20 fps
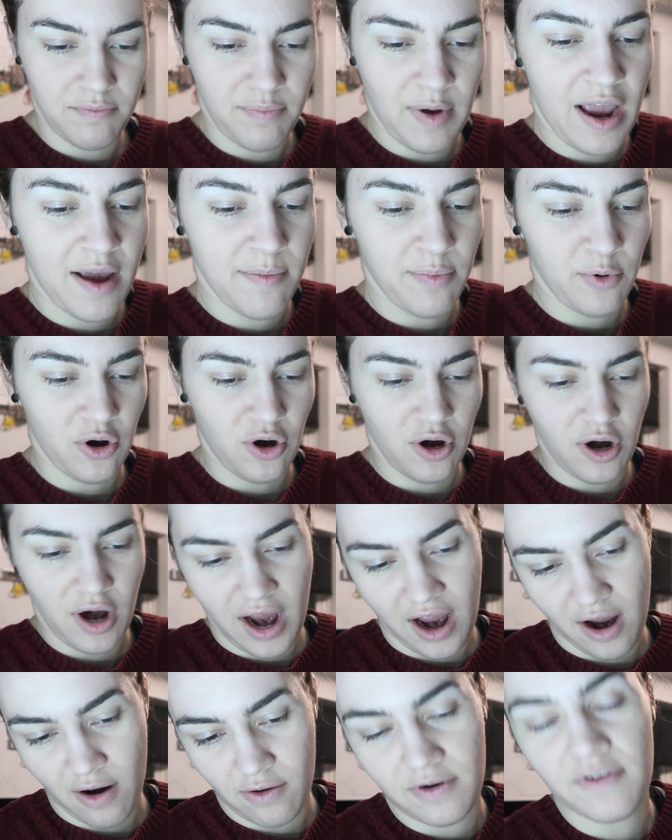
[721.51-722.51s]
paper
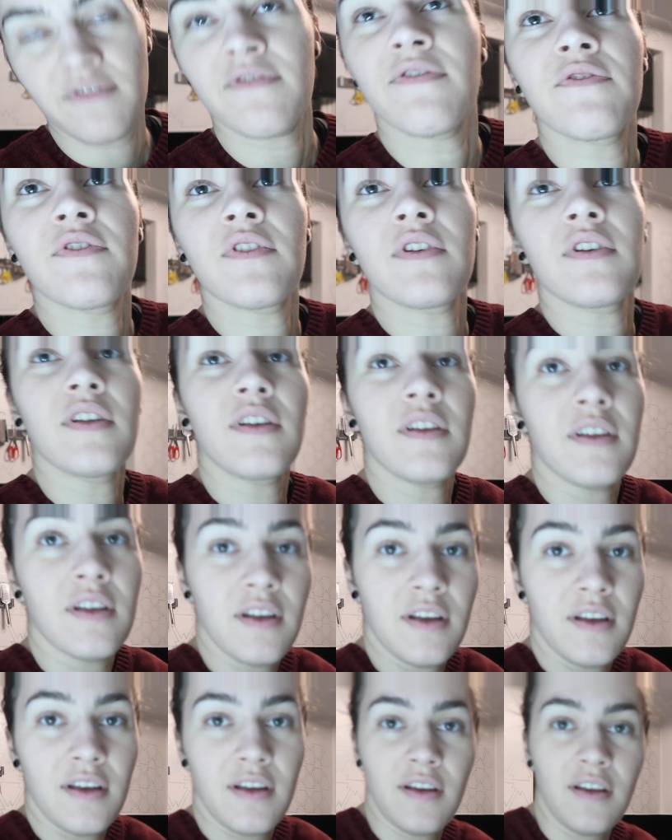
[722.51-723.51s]
out of
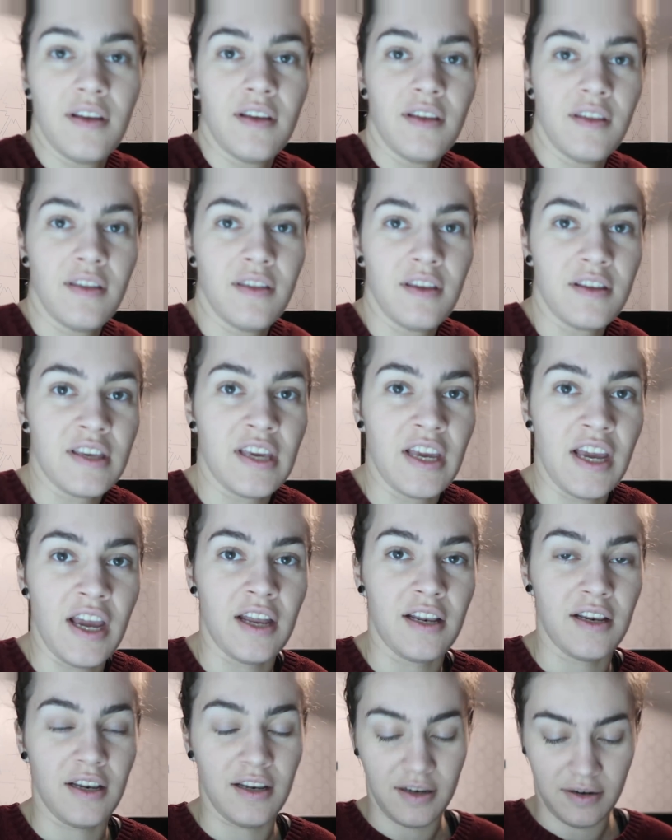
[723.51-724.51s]
the
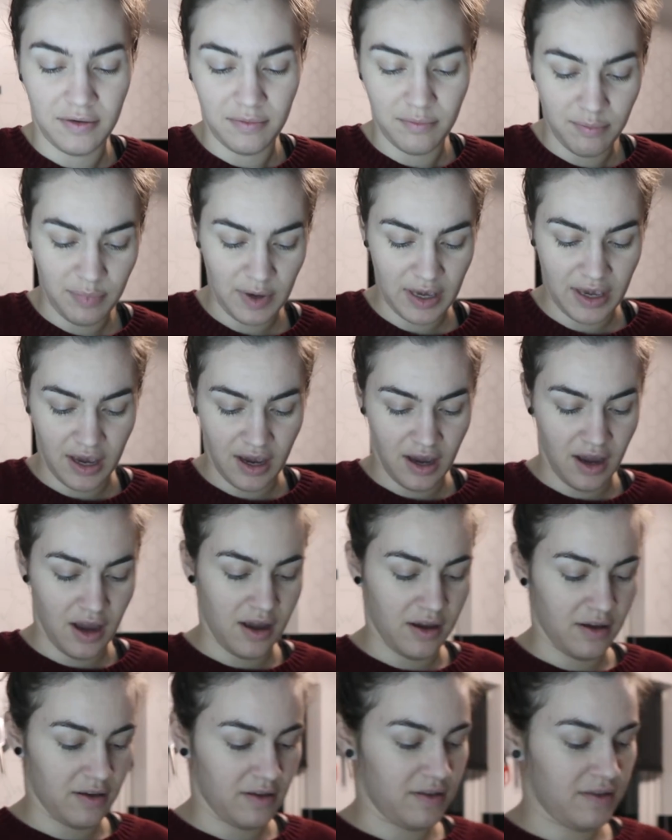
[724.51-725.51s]
tin
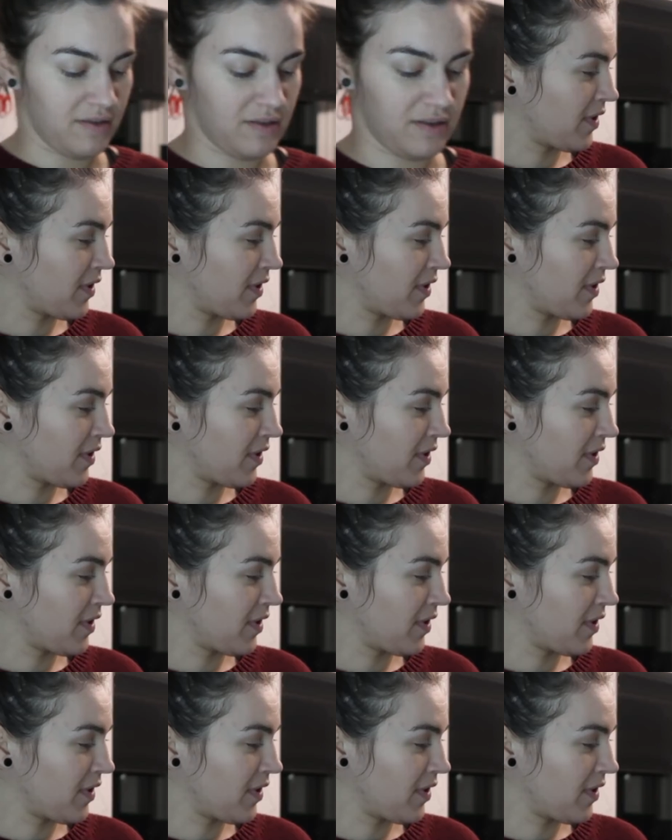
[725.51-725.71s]
because